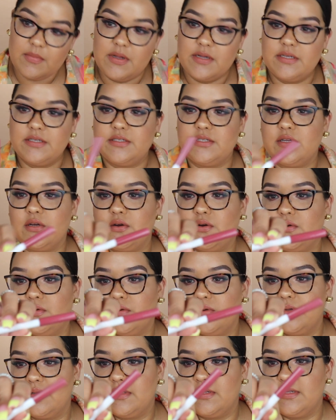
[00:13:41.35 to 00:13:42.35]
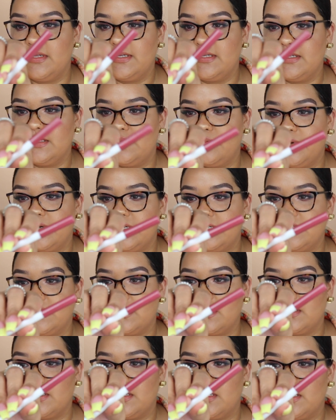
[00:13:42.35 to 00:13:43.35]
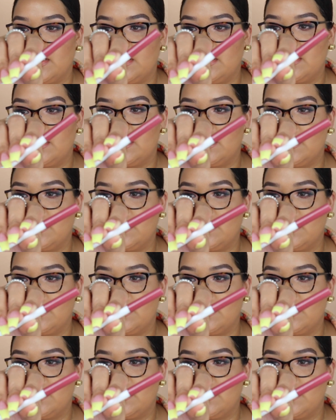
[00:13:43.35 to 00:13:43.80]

So this is what it's looking like.